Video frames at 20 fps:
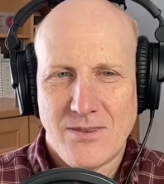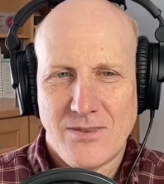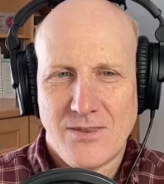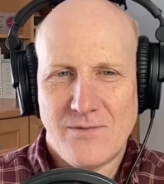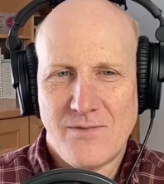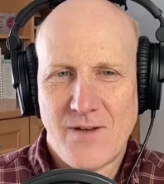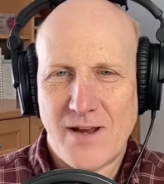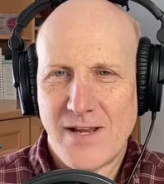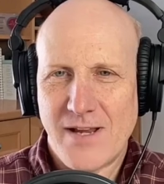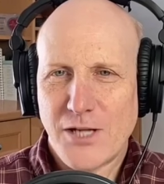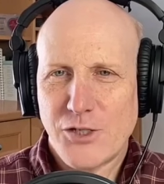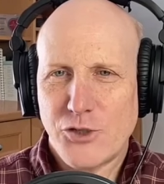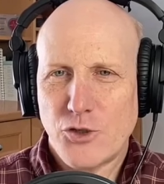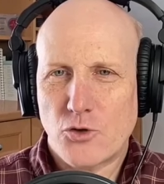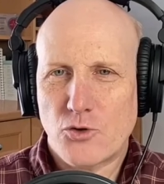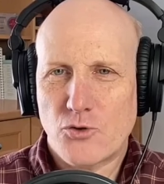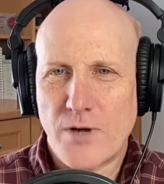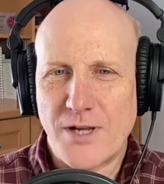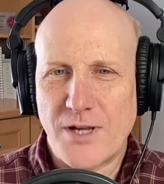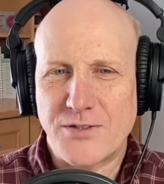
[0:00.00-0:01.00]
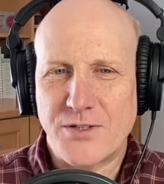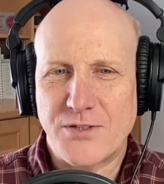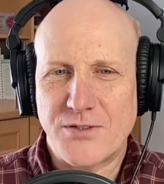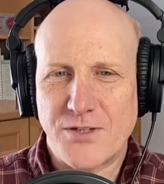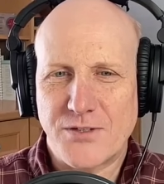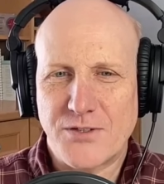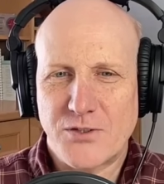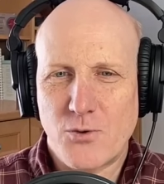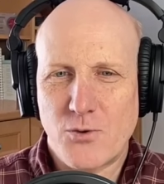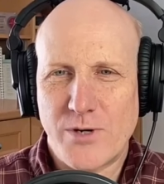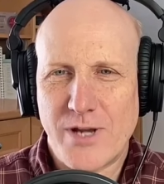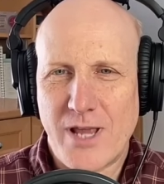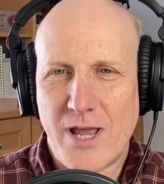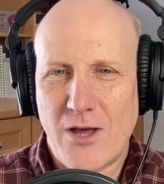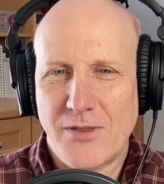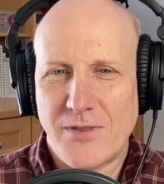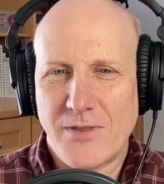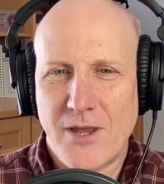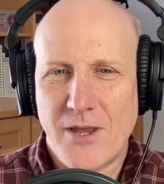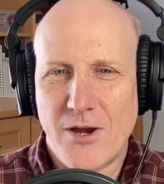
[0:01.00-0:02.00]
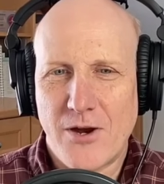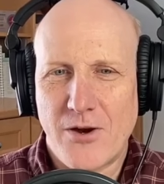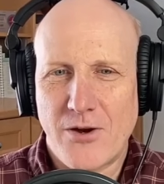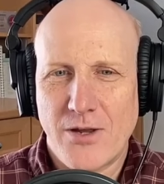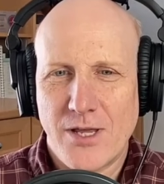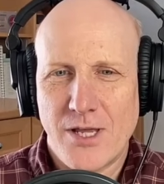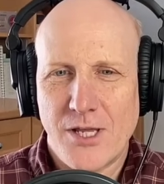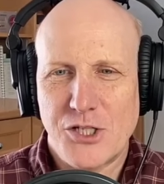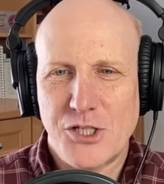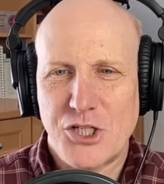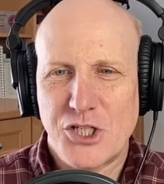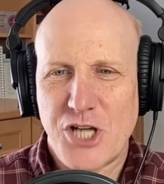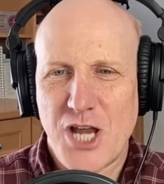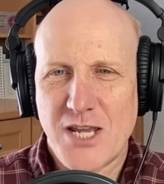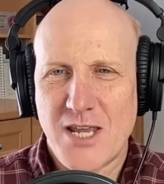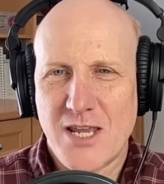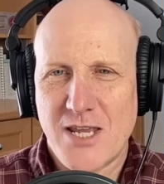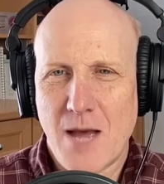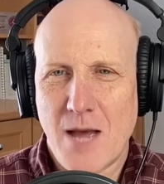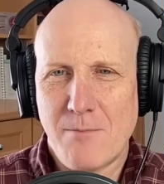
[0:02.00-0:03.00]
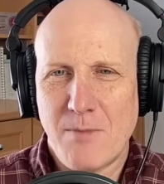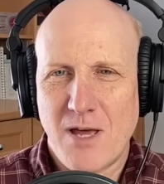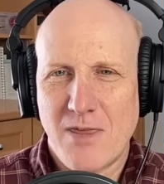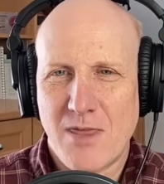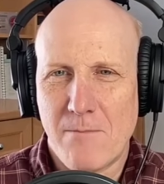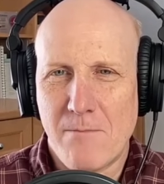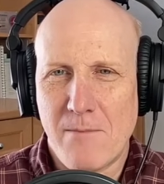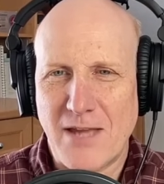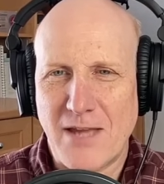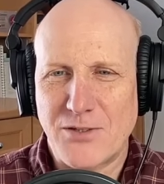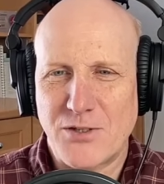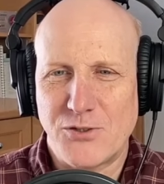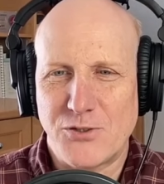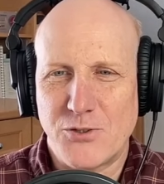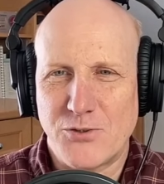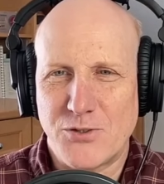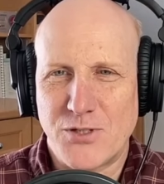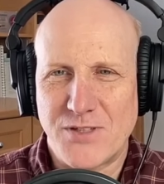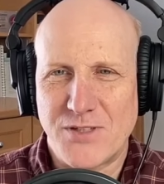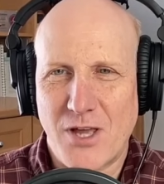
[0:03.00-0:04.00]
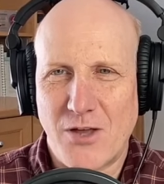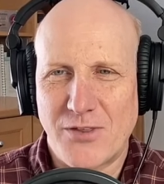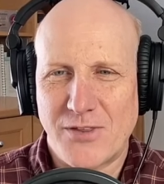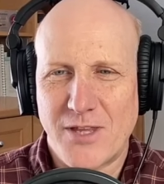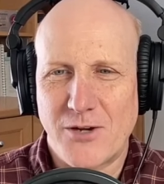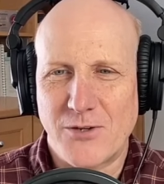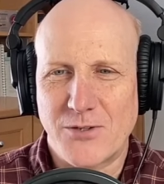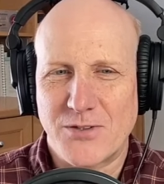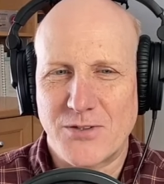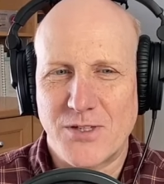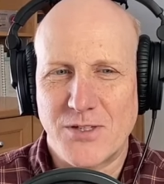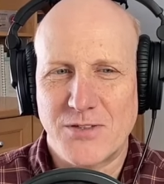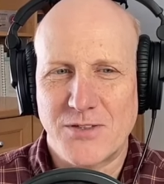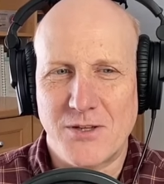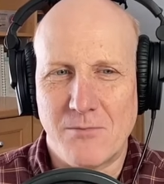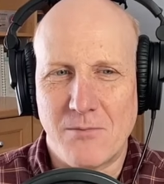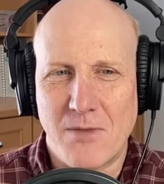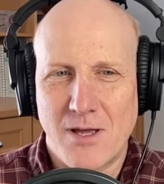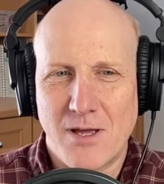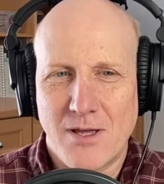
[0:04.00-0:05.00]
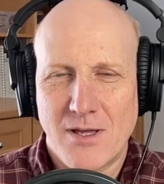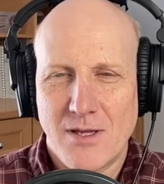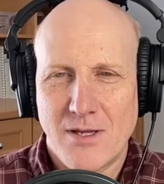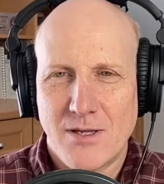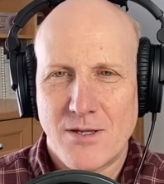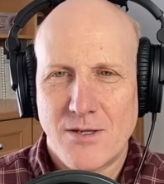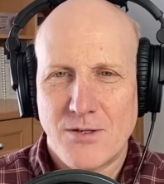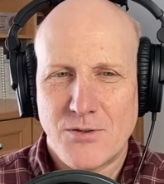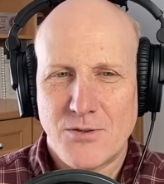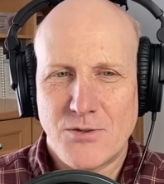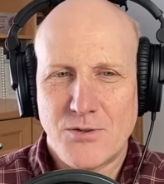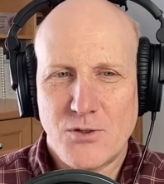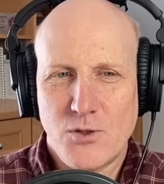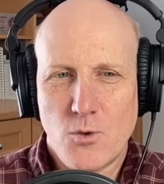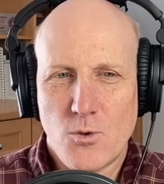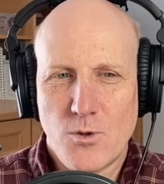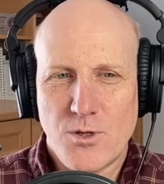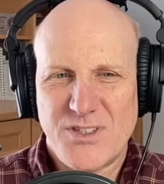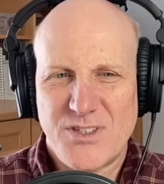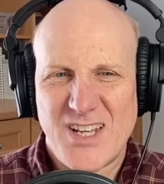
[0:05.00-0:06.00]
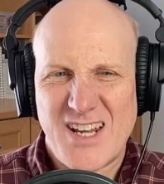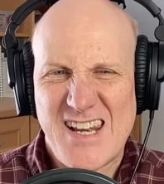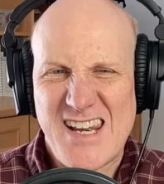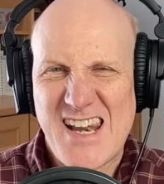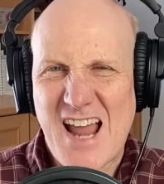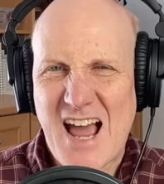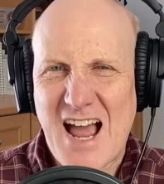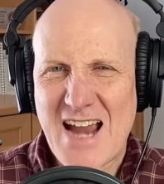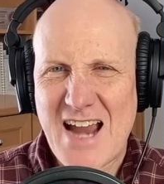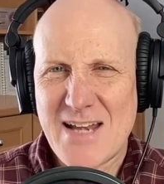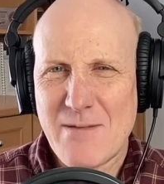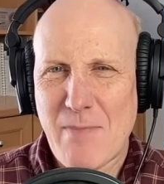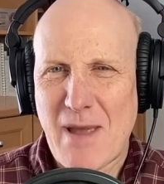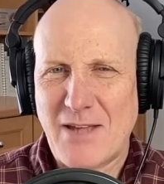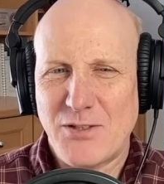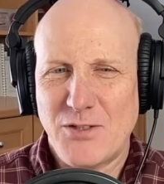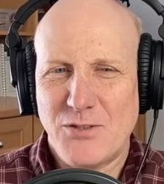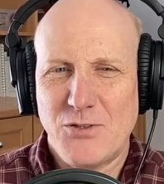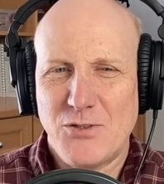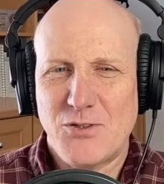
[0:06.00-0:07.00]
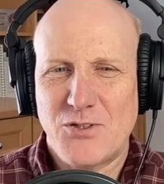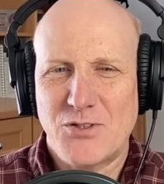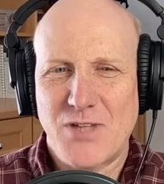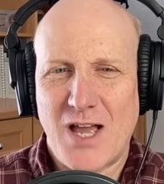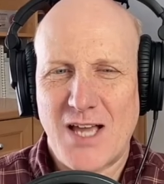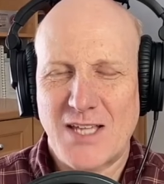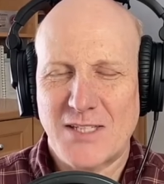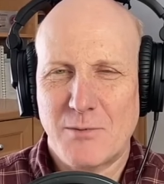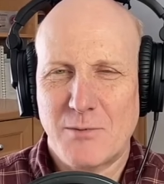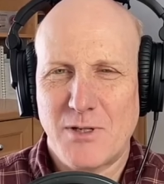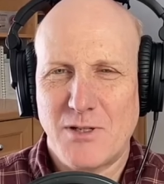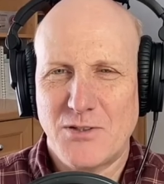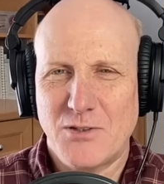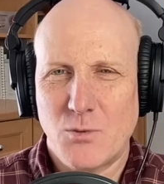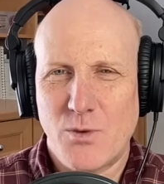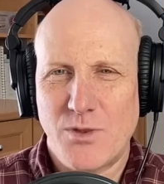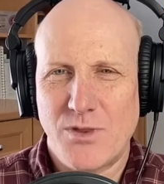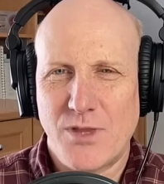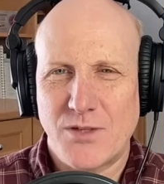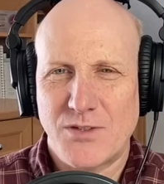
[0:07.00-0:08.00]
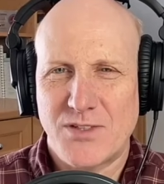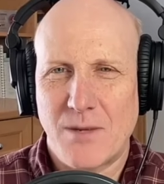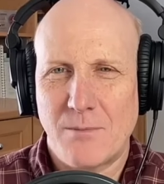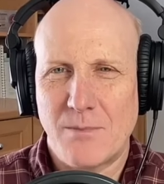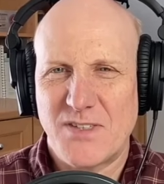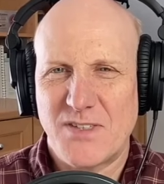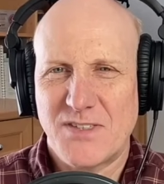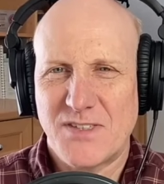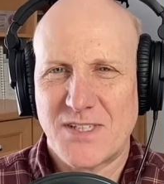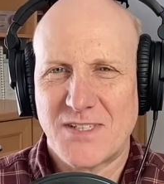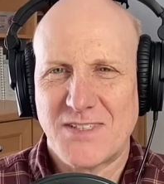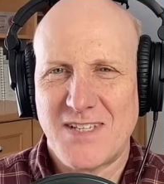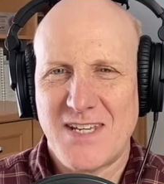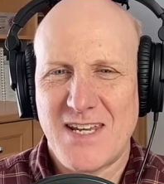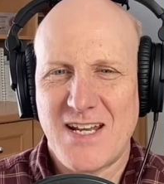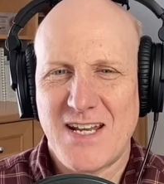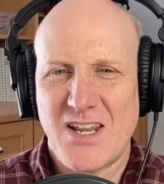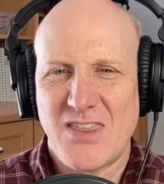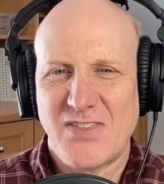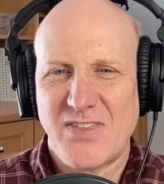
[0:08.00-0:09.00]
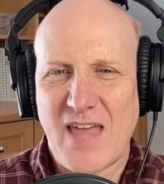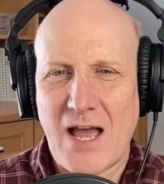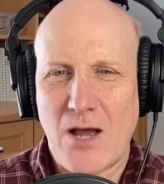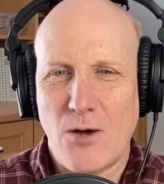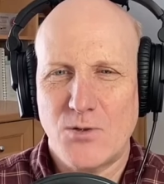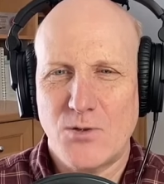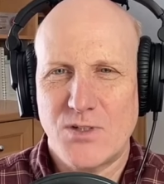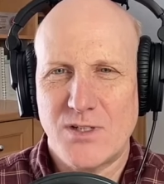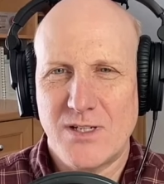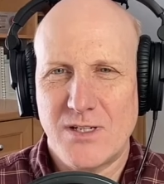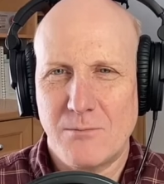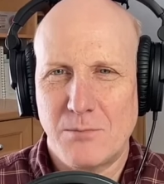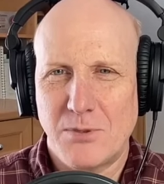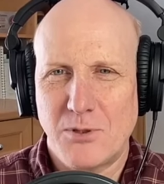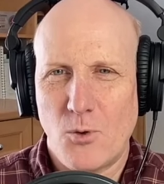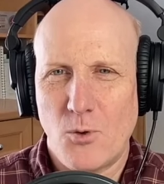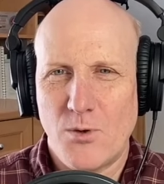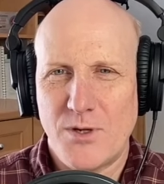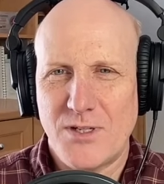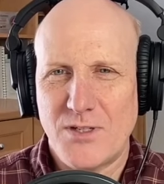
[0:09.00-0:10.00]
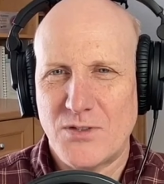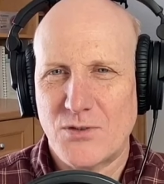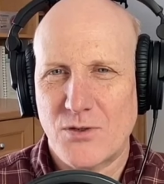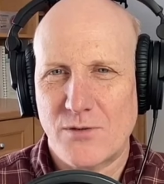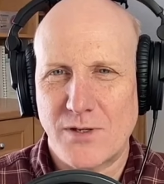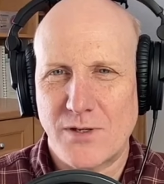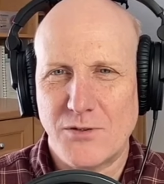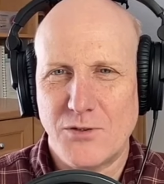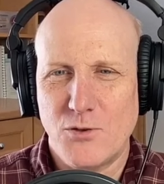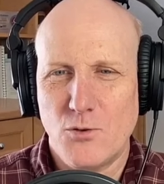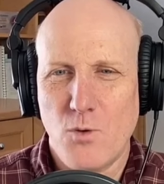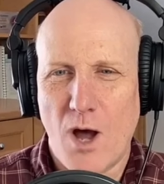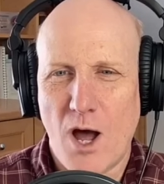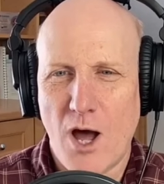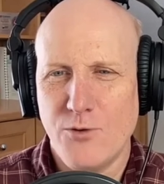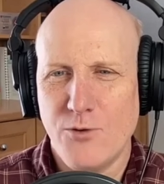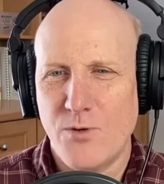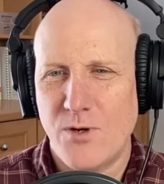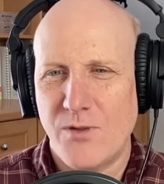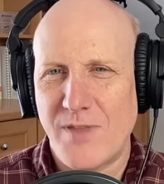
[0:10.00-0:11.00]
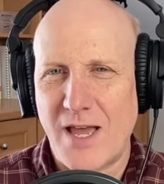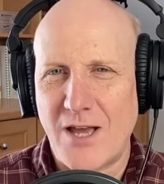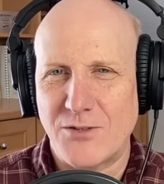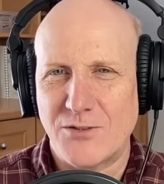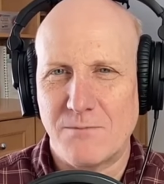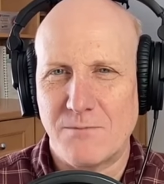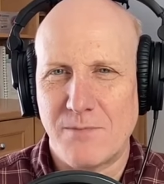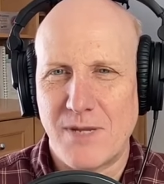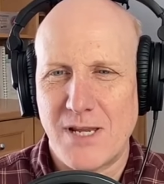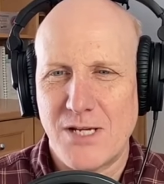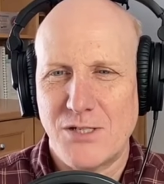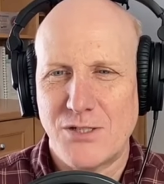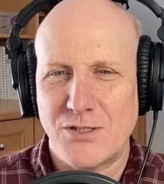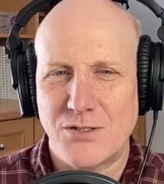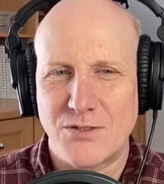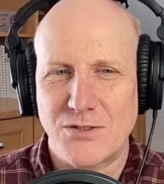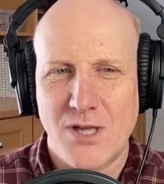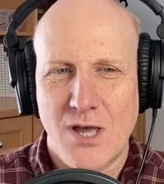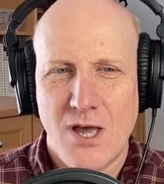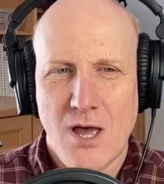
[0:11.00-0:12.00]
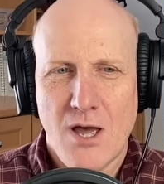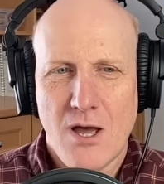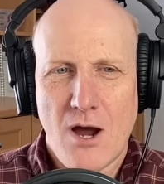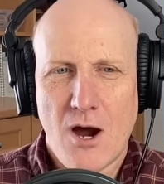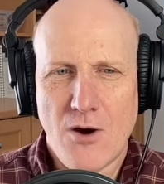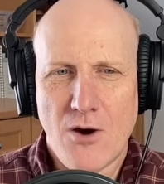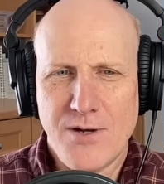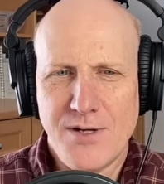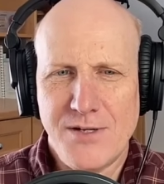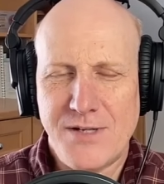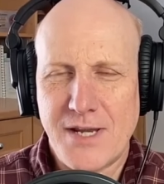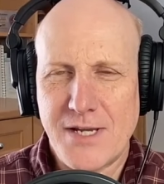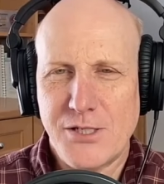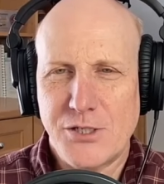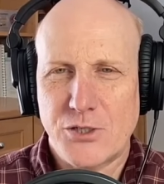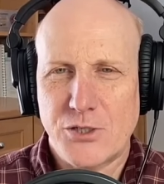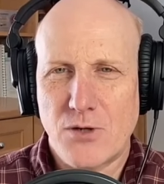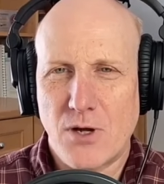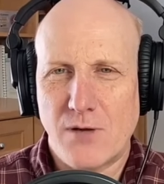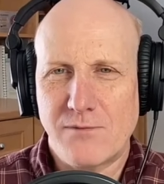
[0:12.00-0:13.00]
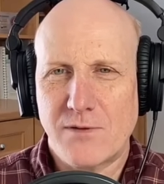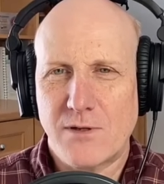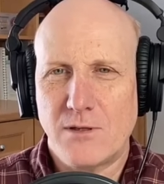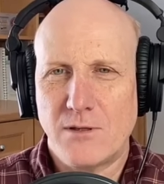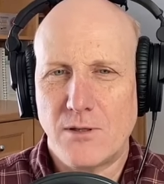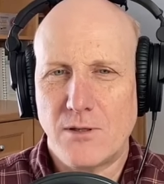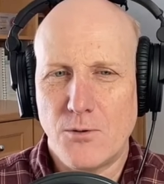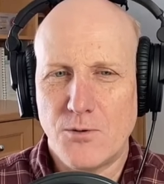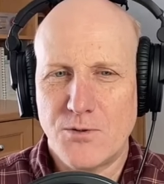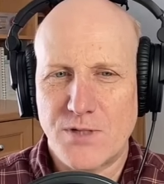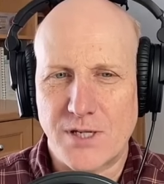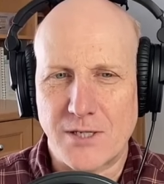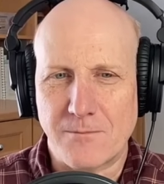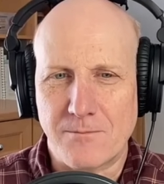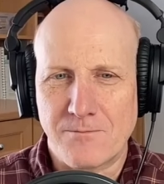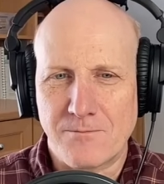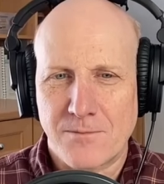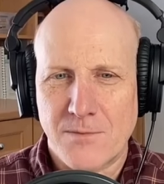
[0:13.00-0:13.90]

The financial crisis at Steward Healthcare is shaking up the Massachusetts healthcare system. Steward's nine Massachusetts hospitals, with some 16,000 employees serving 200,000 patients, are in danger of closing.